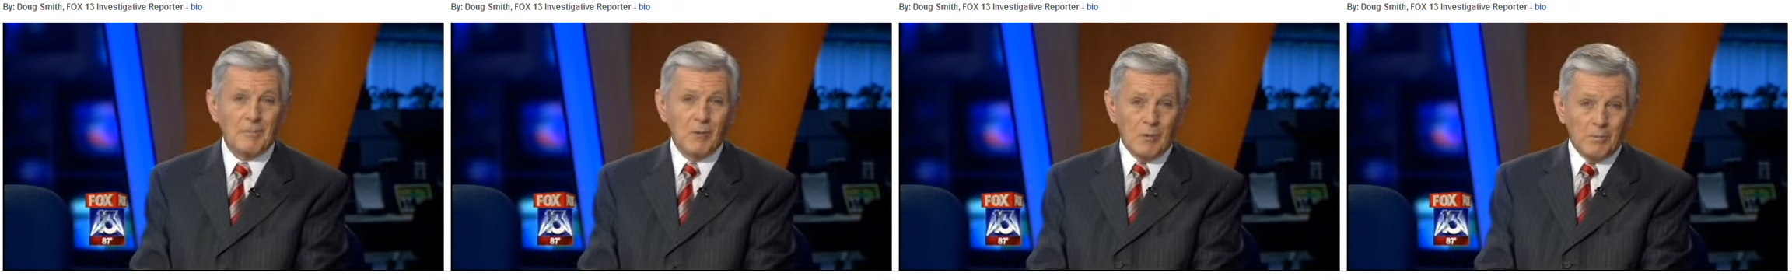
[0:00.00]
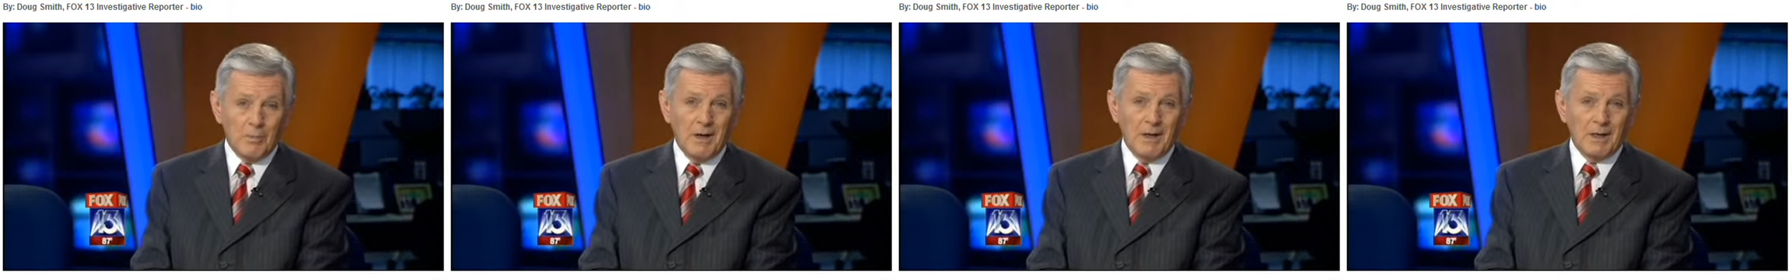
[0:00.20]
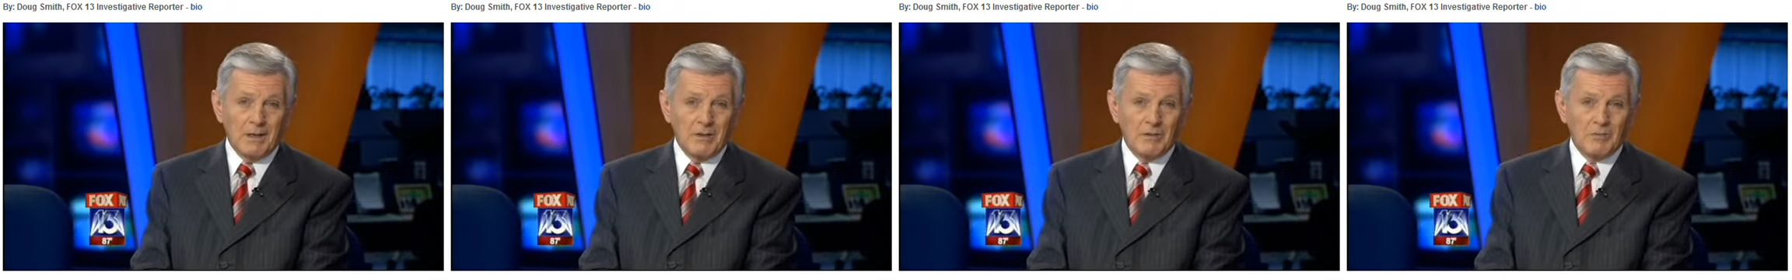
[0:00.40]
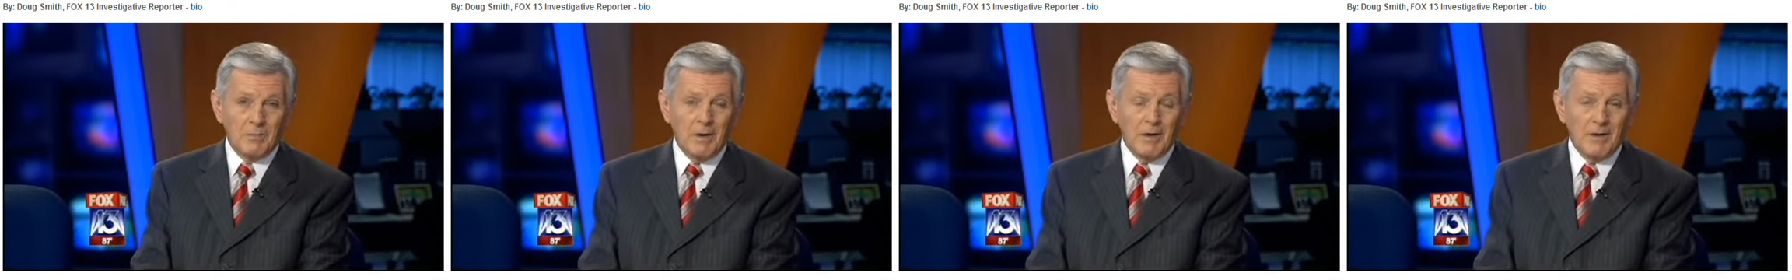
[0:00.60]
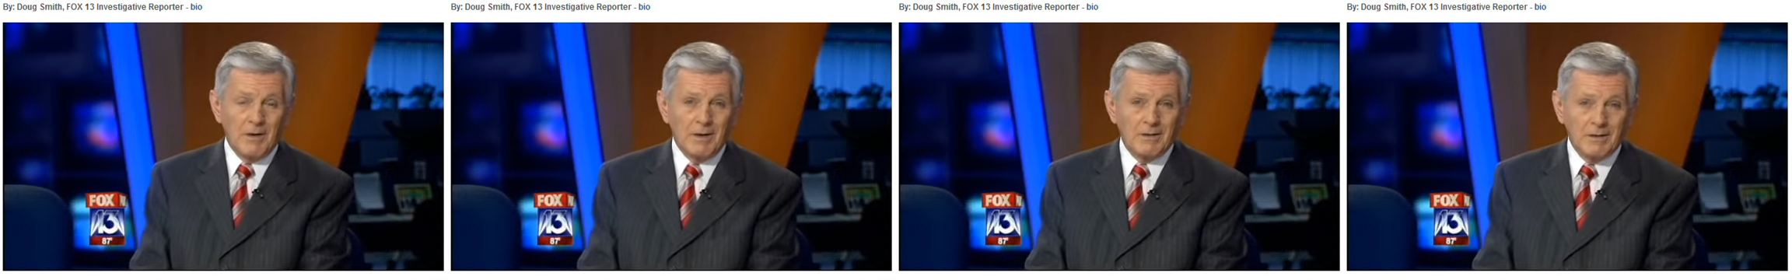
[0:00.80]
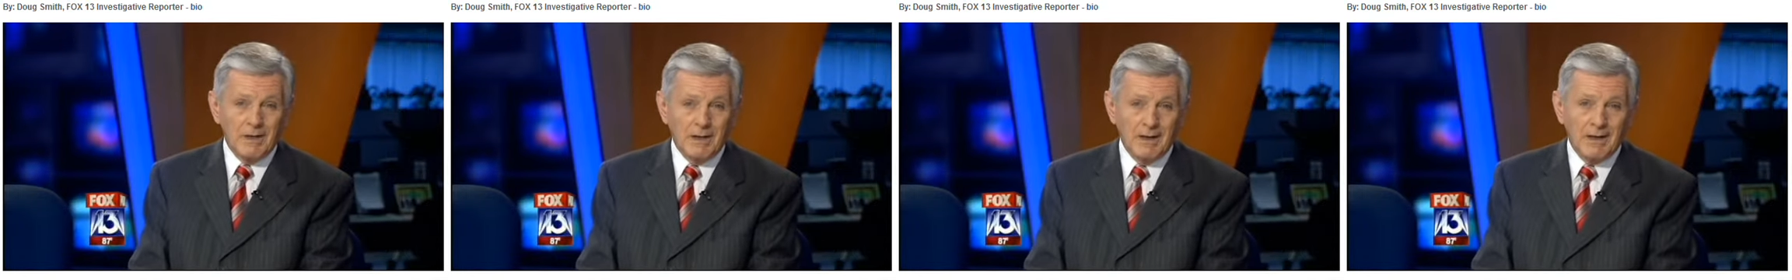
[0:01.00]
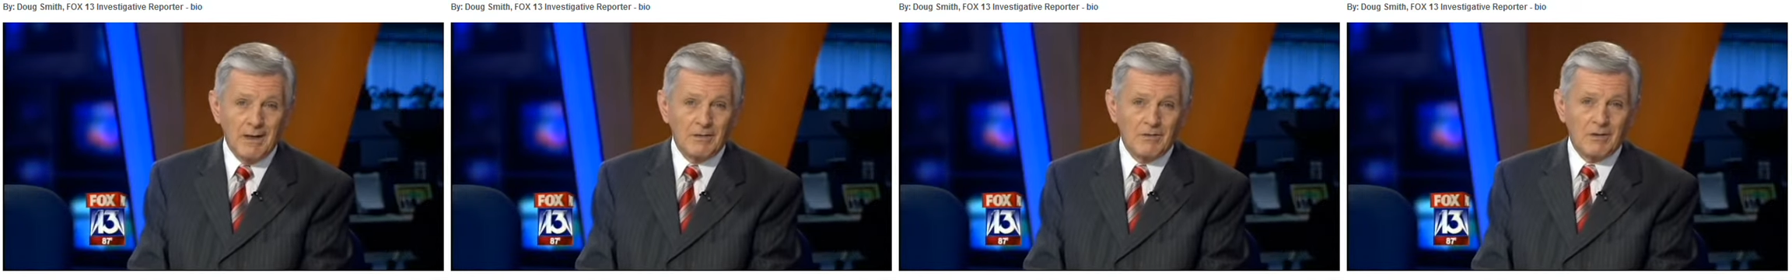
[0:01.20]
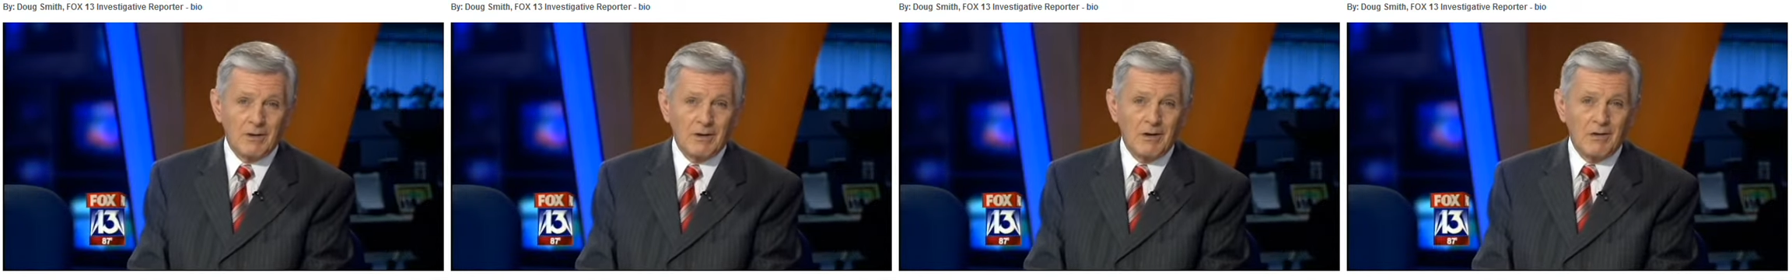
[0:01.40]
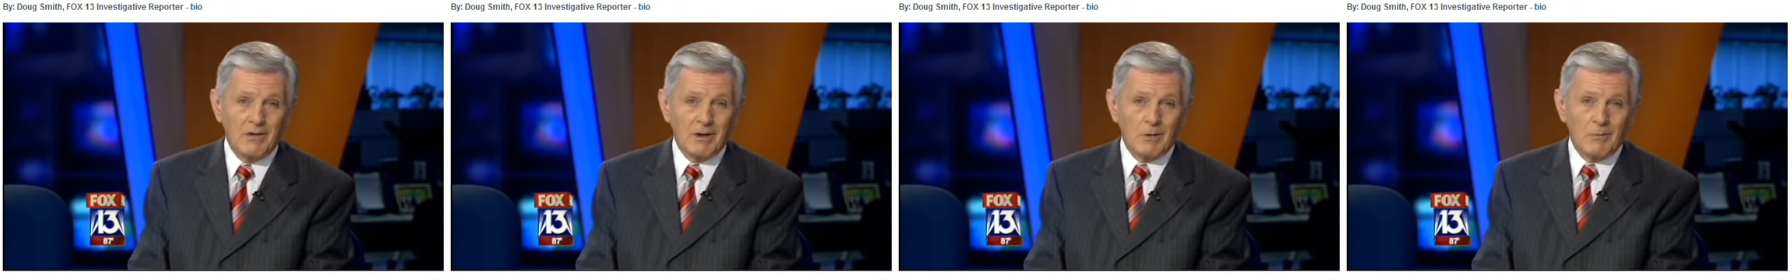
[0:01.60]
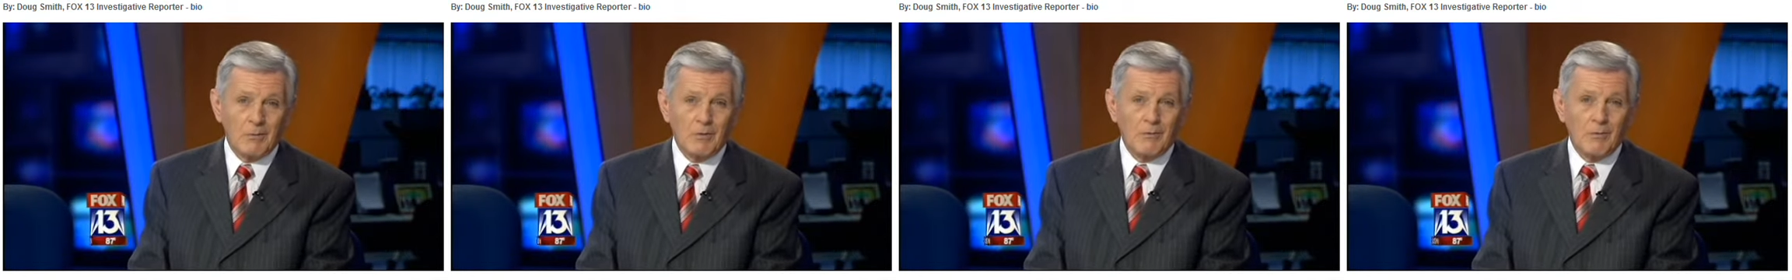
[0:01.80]
more bodies buried decades ago
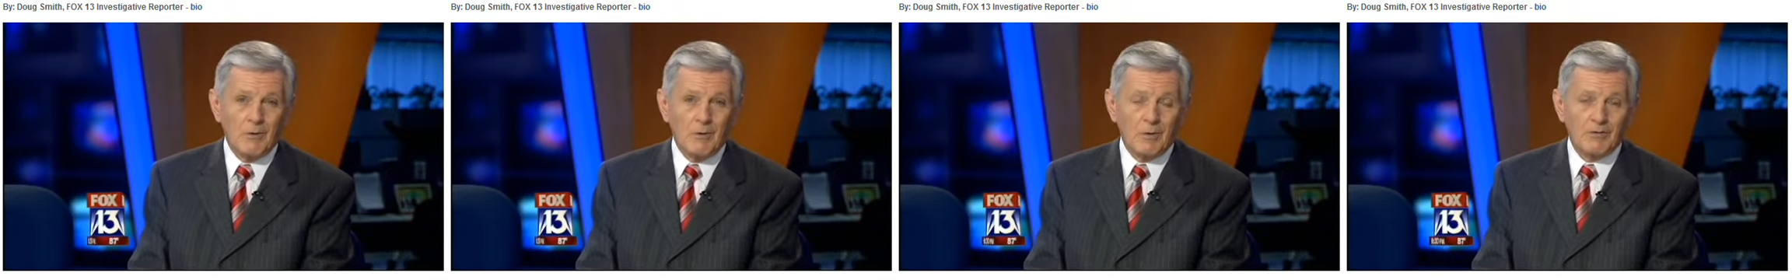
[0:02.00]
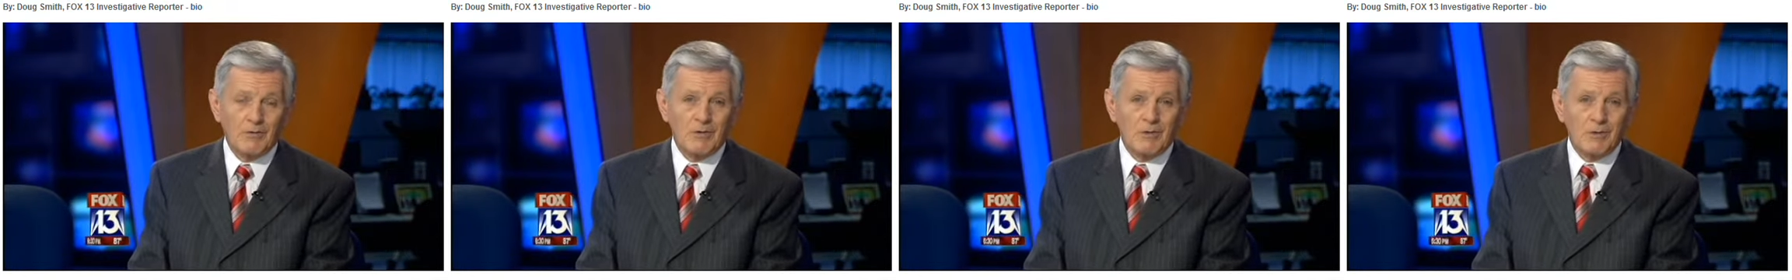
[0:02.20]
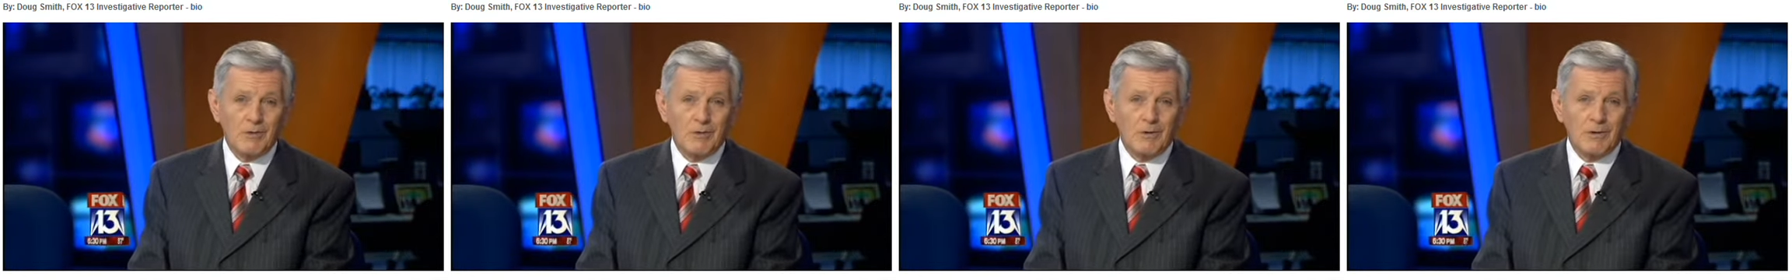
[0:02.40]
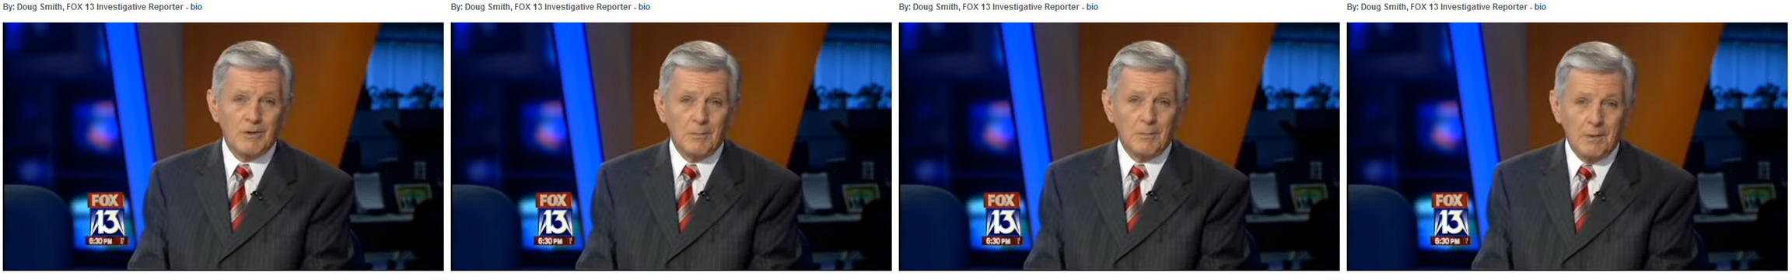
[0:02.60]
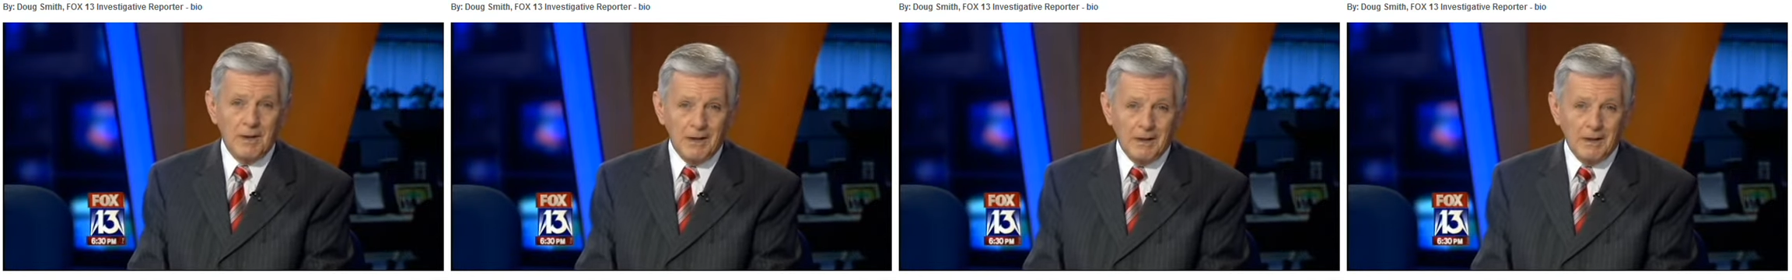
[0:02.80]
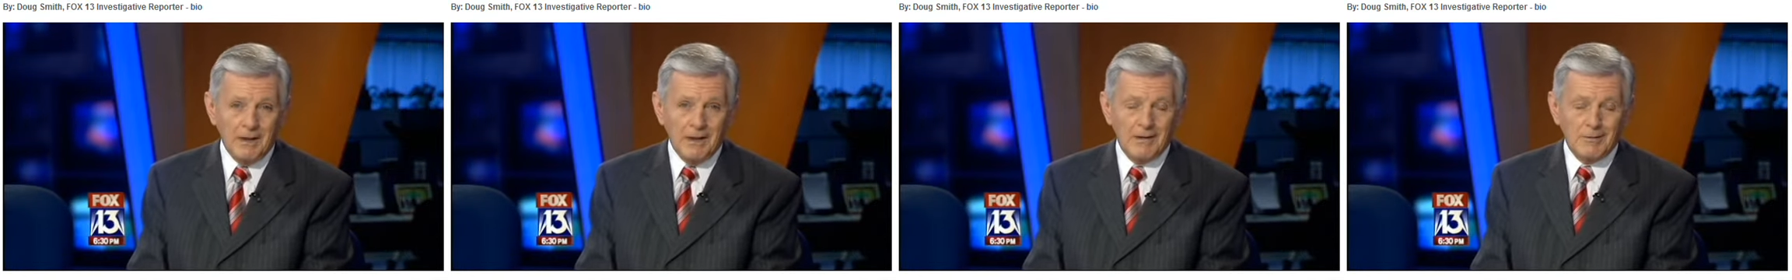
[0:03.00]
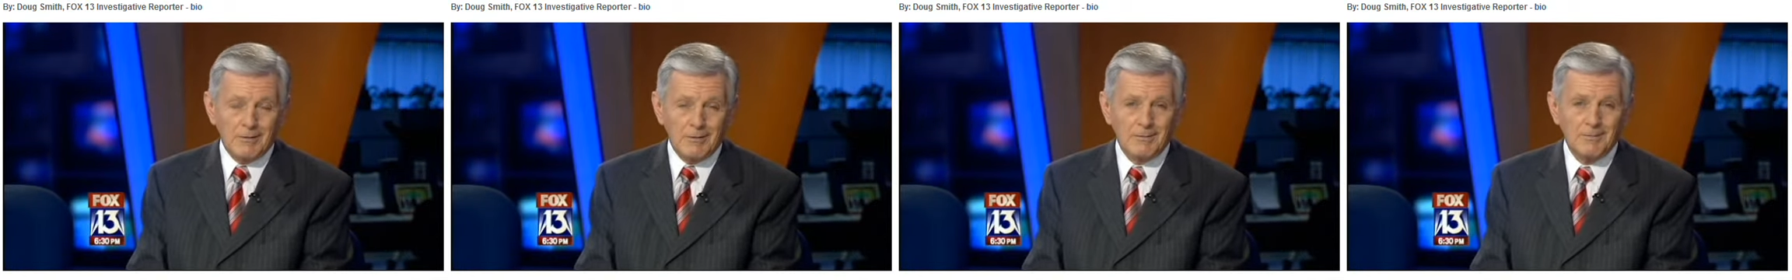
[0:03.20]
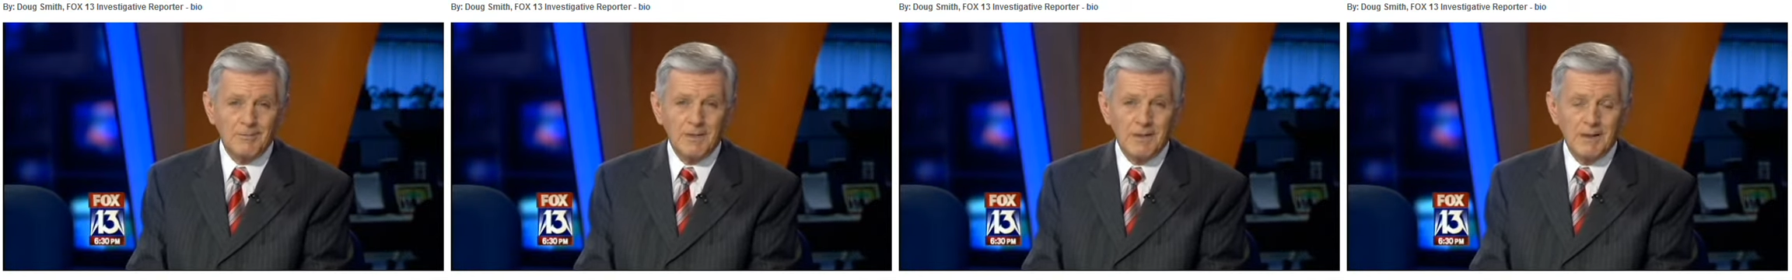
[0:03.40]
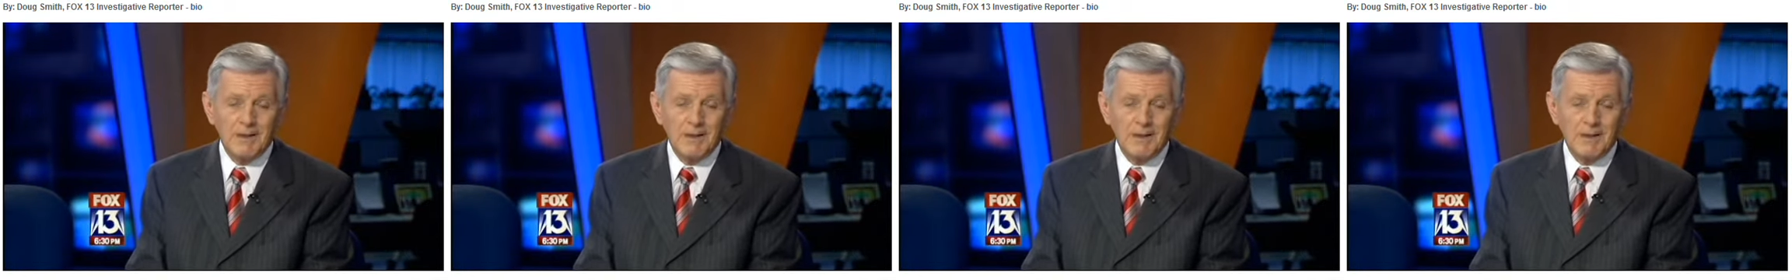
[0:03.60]
at a reform school in the Panhandle.